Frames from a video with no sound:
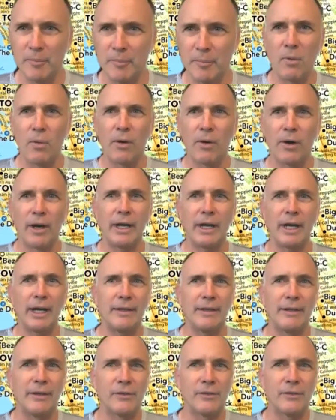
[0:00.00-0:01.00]
more
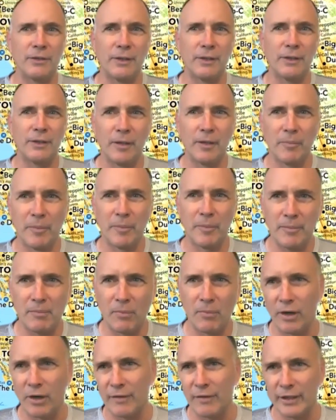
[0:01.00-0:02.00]
and there's a little bit
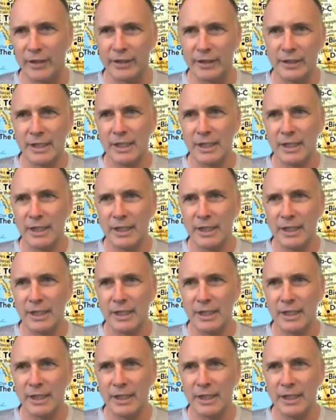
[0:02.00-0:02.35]
more of a